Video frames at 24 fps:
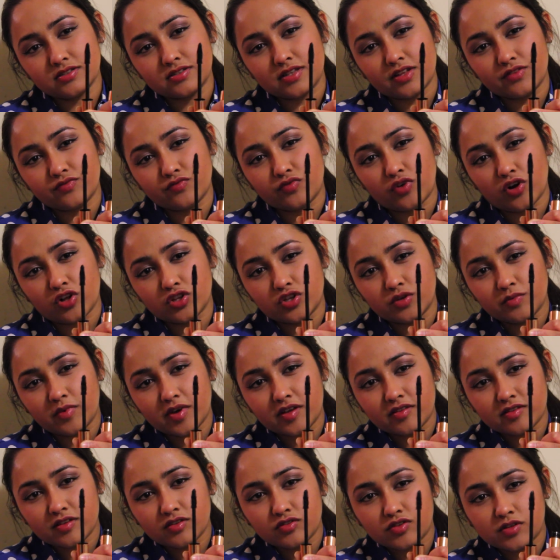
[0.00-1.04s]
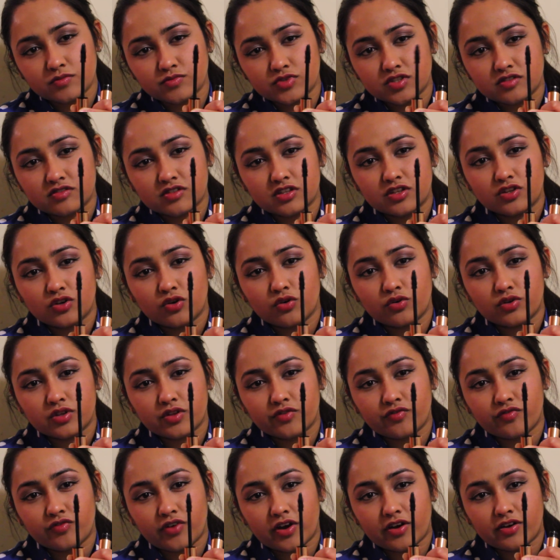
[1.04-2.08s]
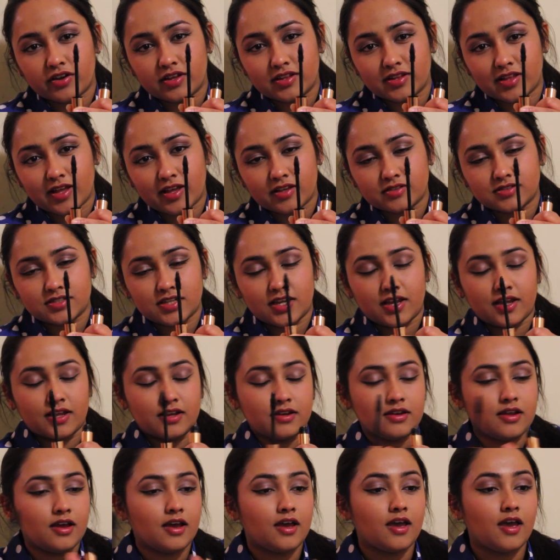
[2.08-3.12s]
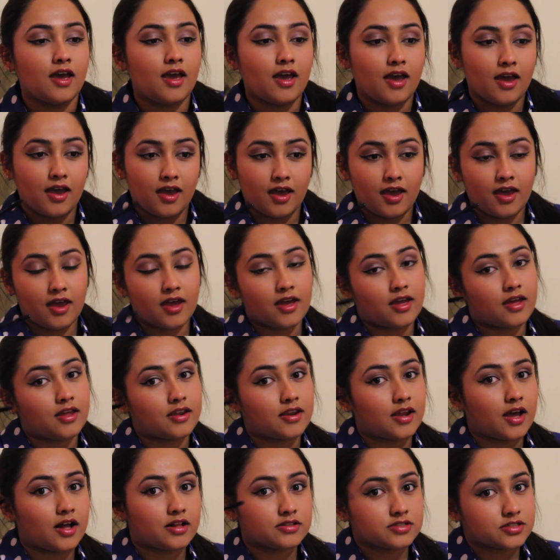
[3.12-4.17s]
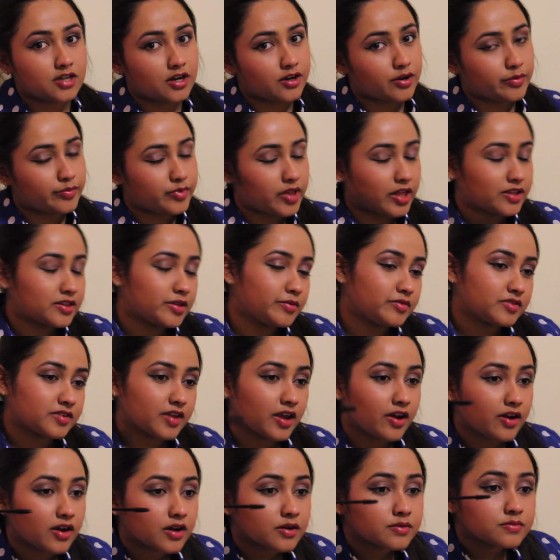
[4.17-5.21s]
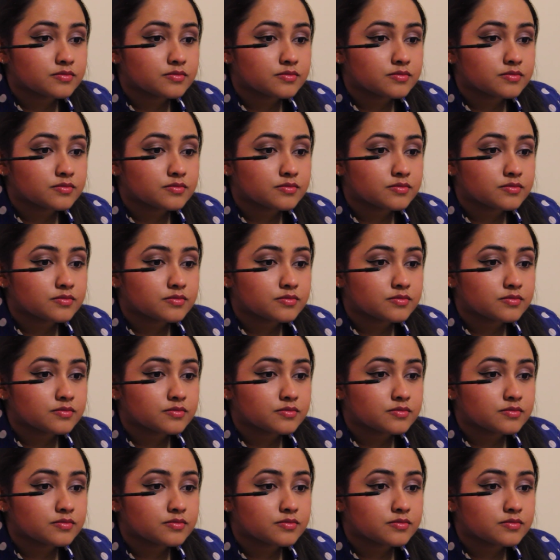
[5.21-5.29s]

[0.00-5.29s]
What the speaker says: than volumizing, so I'm just going to go to the very last end, and I'll start applying the mascara.